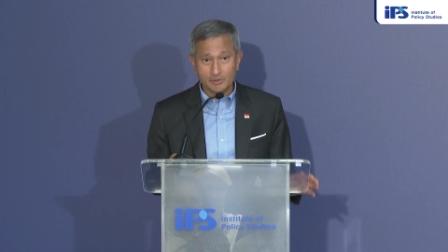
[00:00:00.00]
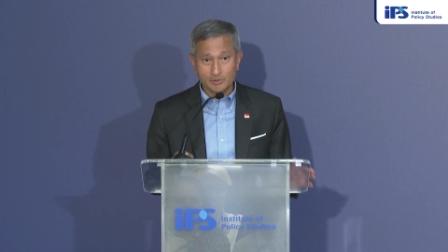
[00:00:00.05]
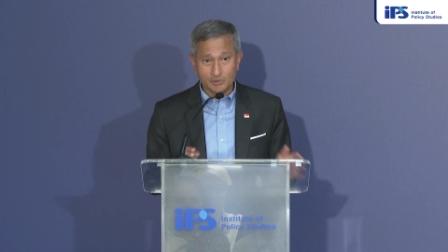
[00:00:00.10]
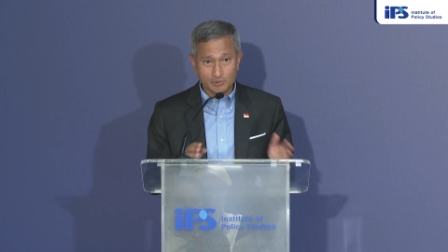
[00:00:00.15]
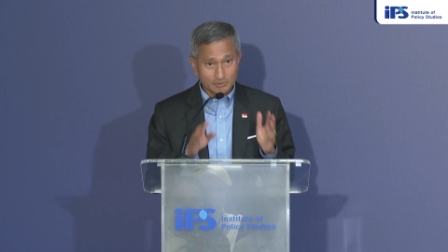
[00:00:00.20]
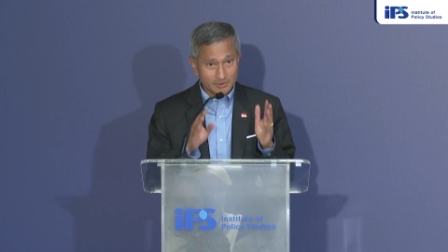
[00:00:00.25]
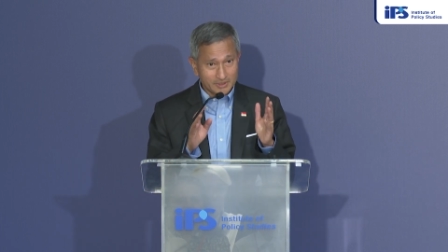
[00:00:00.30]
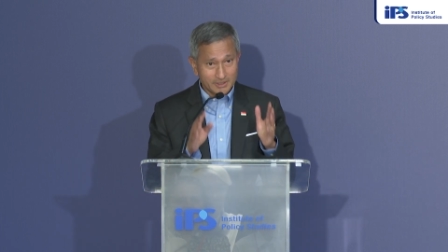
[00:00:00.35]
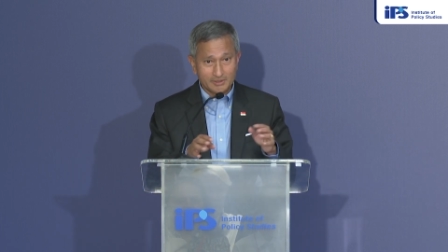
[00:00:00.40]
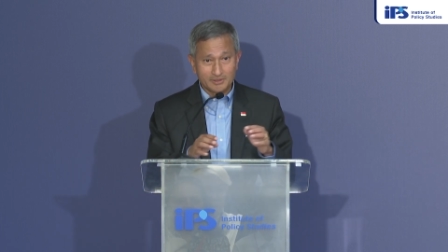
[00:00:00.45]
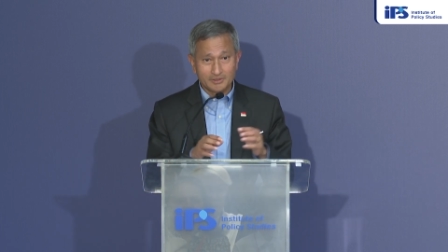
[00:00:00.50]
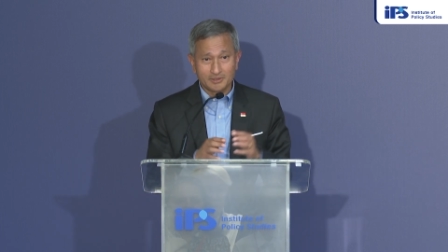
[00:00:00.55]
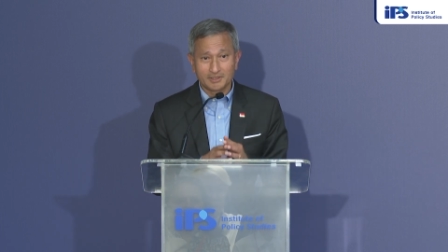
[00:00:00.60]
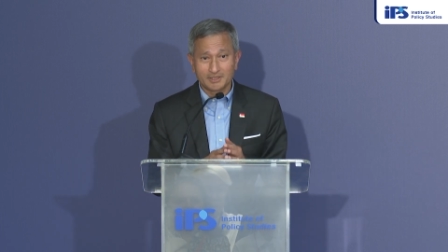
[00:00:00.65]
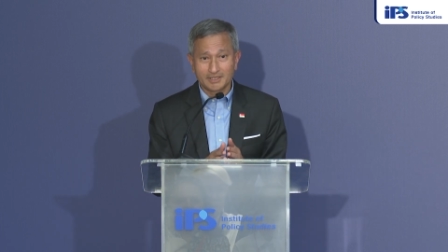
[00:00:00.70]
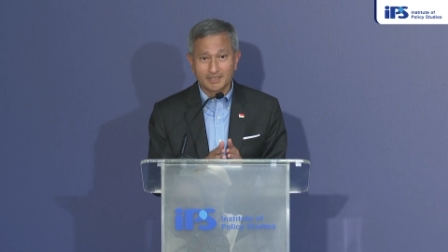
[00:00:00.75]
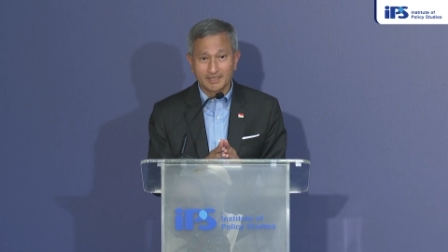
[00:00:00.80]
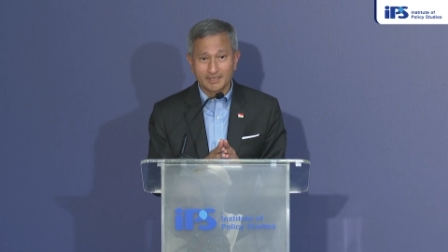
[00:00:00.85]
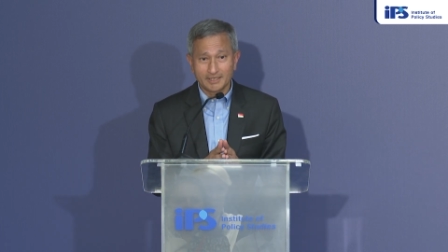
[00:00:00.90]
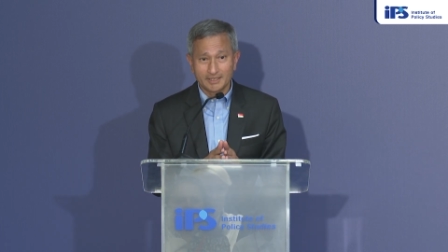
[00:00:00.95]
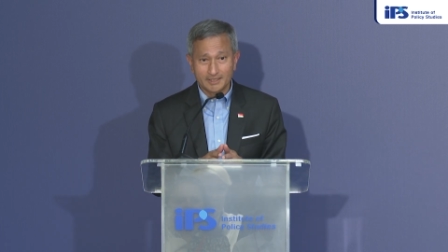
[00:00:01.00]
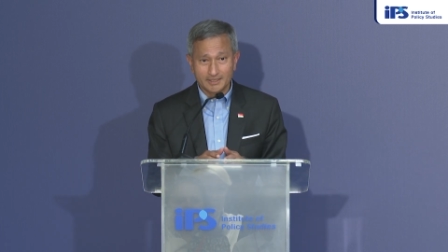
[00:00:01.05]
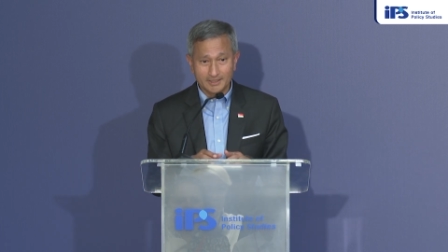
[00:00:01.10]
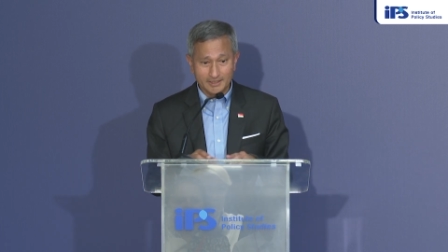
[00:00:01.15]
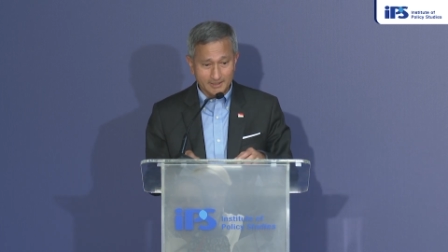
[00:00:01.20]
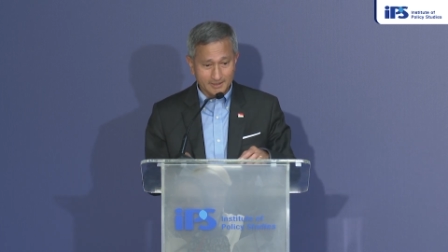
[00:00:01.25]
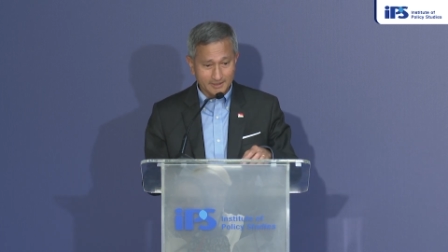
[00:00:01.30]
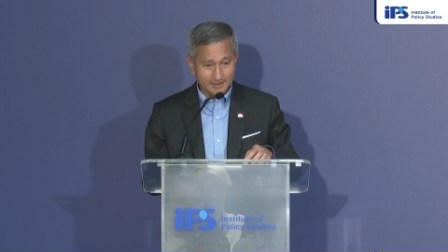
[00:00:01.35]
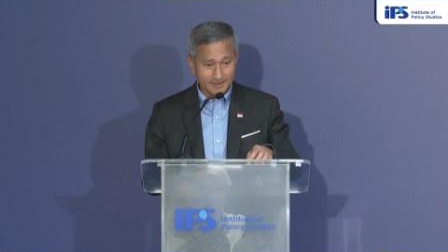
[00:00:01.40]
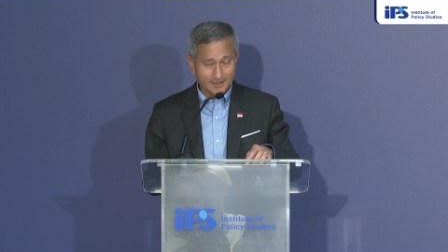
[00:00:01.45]
You did not take
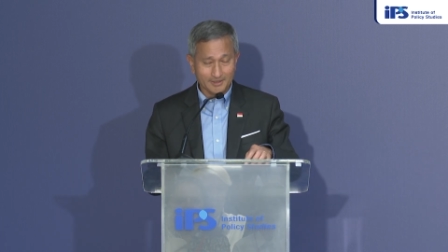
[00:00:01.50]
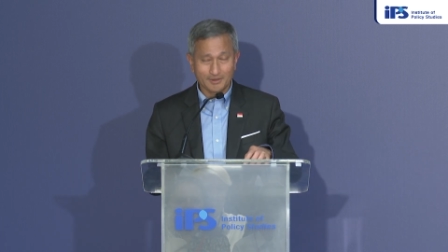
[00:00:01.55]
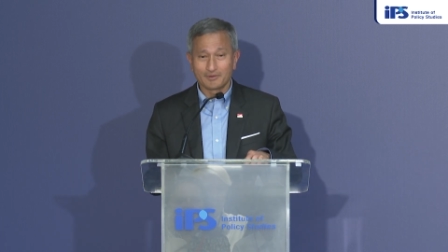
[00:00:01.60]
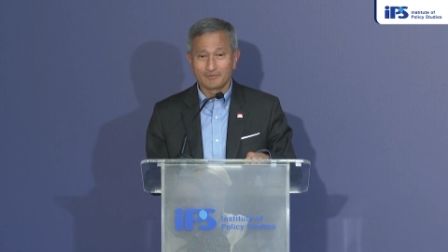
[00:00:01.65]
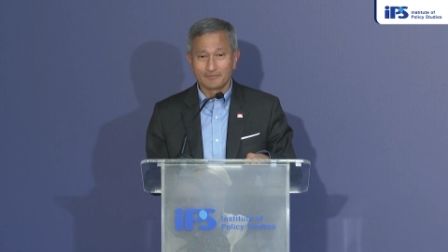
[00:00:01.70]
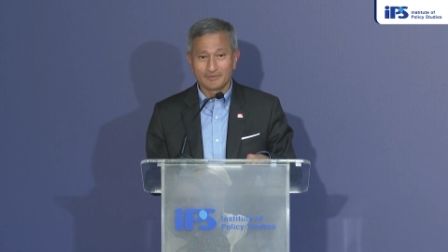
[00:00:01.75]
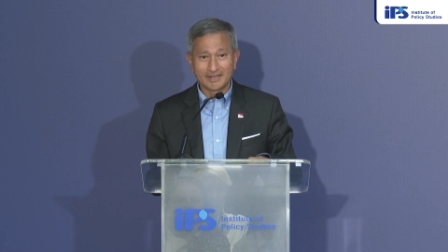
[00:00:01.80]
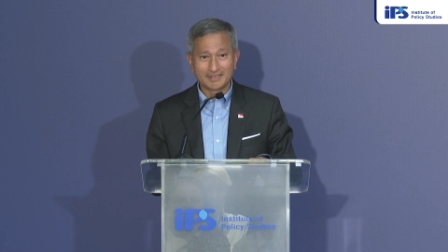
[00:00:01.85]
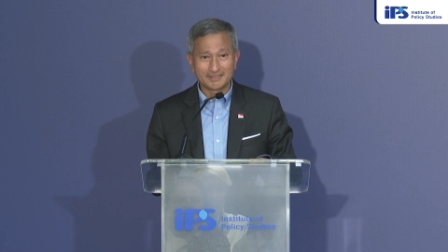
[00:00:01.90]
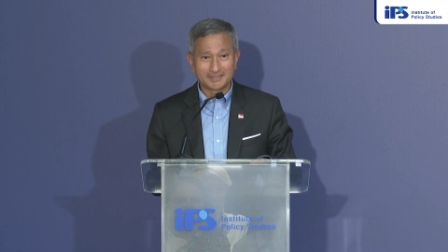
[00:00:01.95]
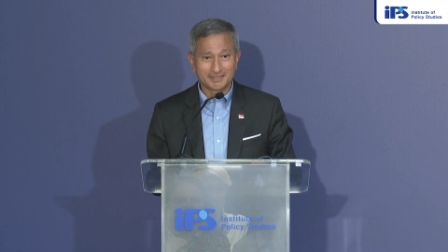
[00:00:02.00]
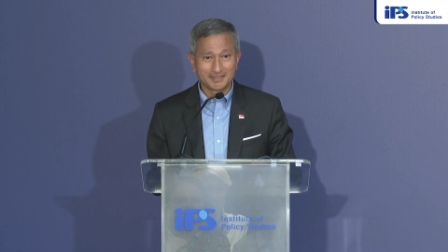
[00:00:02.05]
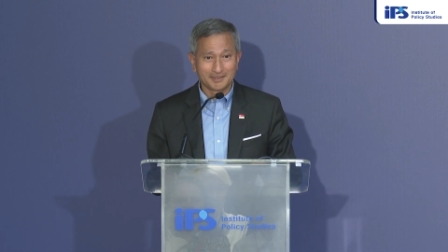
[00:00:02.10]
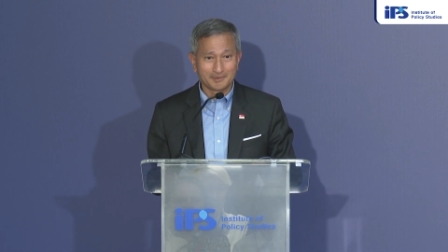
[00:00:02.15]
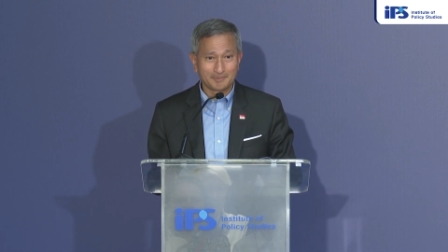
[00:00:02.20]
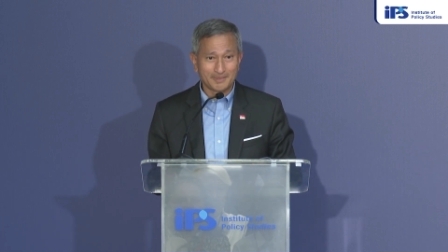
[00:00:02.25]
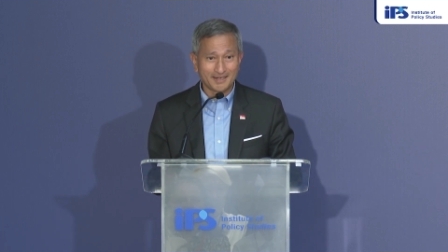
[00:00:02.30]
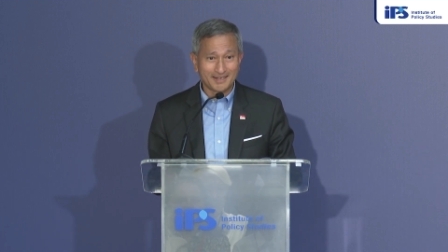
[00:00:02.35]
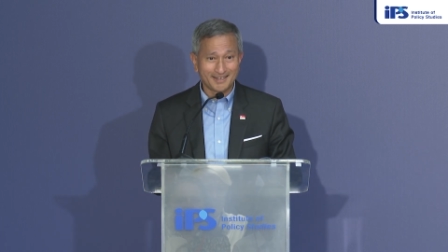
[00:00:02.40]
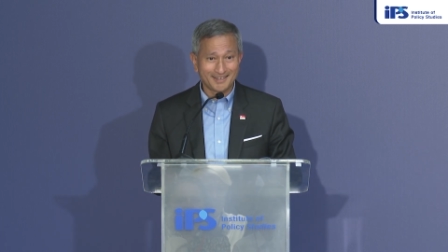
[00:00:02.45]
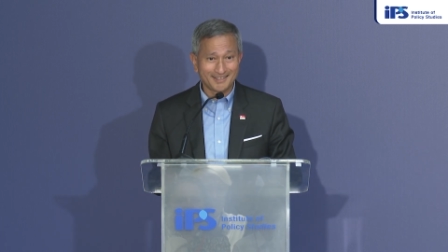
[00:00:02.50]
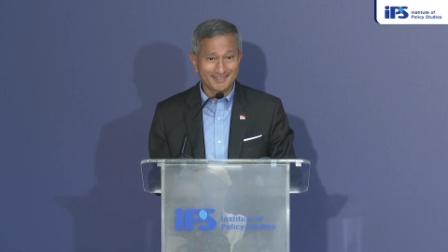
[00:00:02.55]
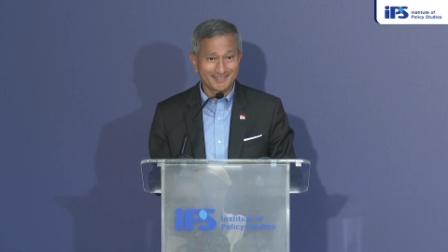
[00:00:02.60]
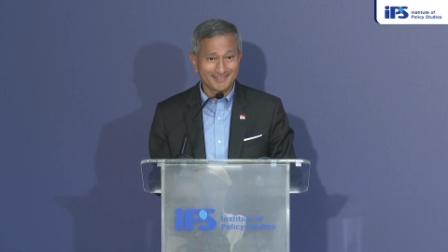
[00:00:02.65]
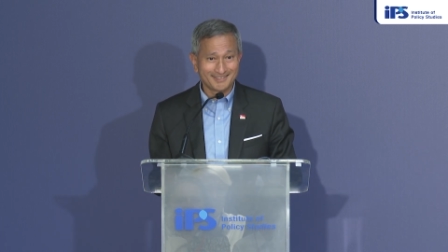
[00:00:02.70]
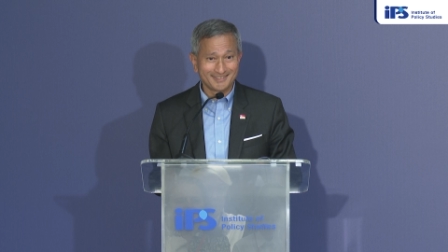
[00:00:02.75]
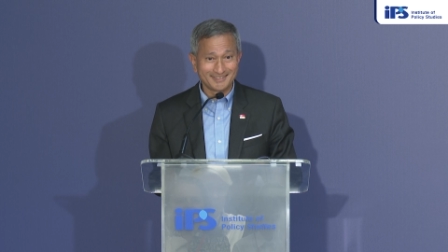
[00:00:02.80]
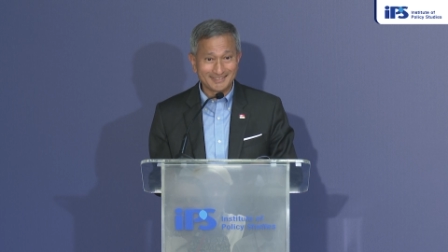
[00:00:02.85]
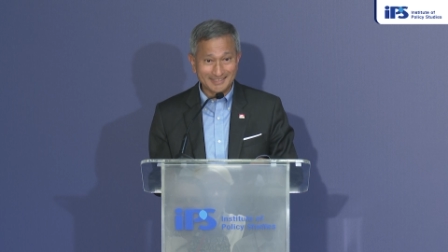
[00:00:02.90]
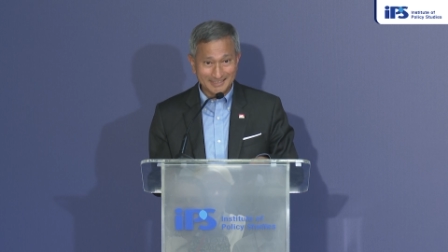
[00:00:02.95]
the conventional
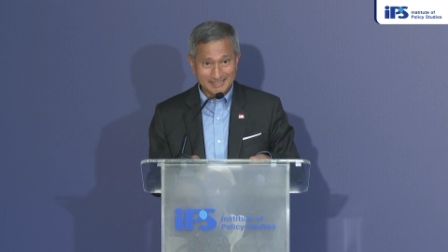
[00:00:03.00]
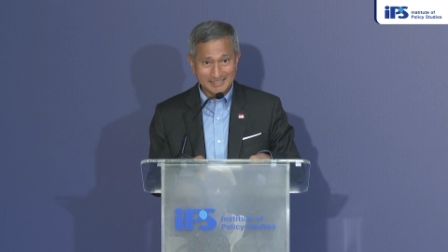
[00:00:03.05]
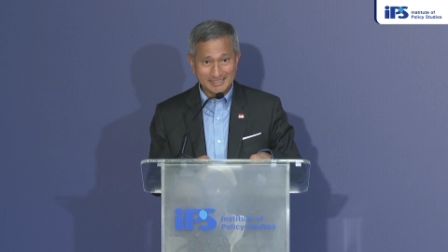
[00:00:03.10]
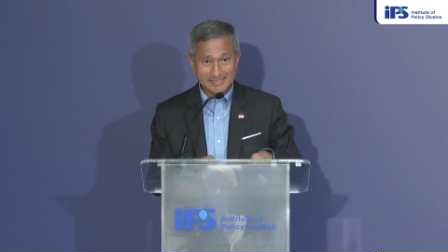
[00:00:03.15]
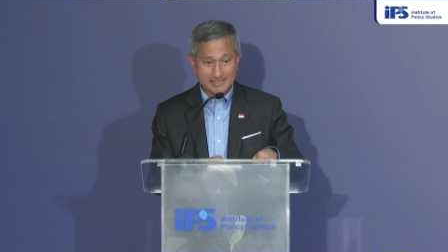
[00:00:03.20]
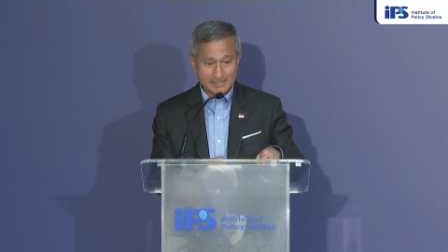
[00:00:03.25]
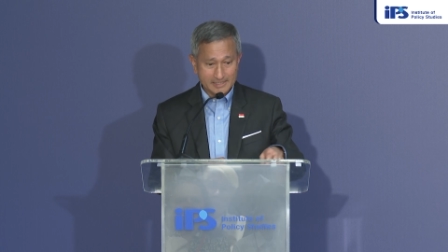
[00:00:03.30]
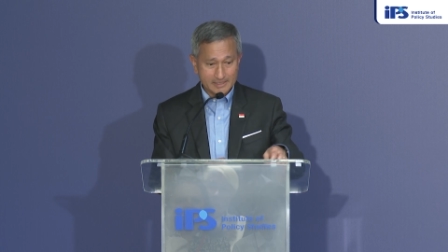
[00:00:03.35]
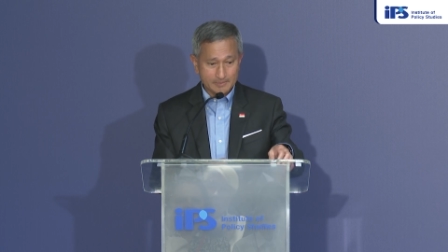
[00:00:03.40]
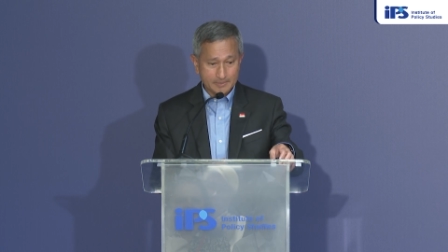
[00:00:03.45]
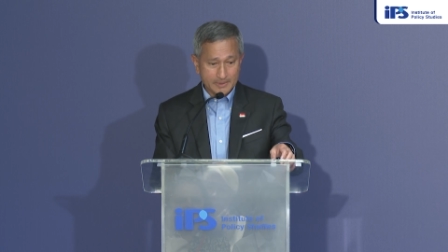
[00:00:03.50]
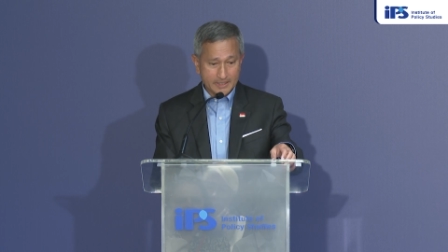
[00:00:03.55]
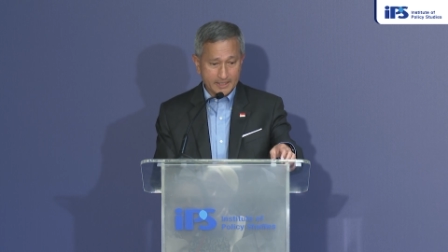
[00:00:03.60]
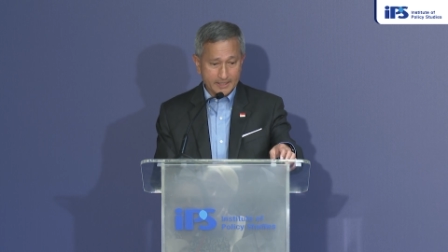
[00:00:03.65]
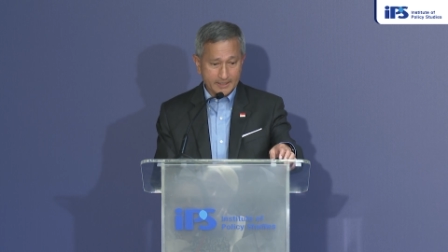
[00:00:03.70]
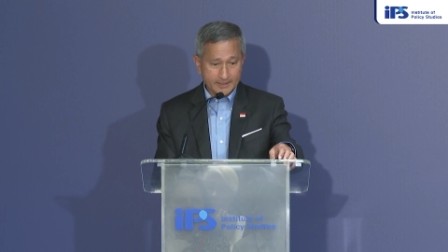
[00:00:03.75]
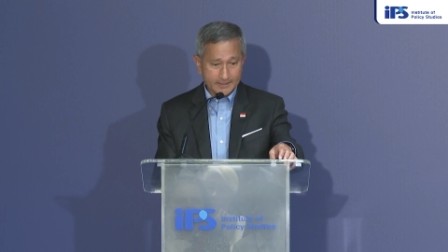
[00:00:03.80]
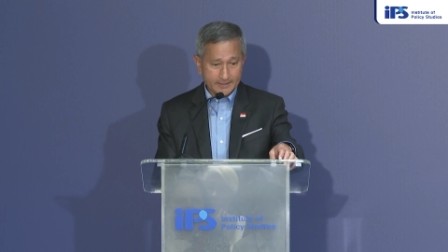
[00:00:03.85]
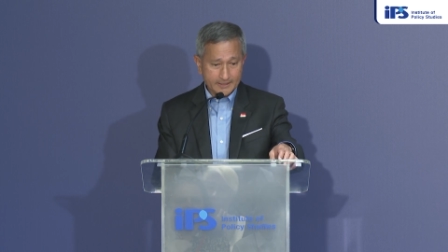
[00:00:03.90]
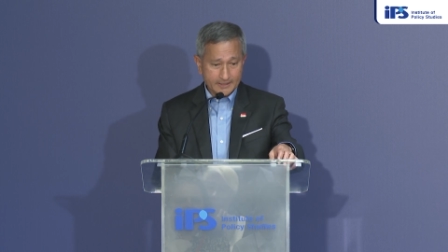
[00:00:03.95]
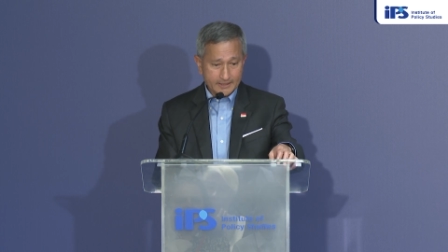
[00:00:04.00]
path, the easy path.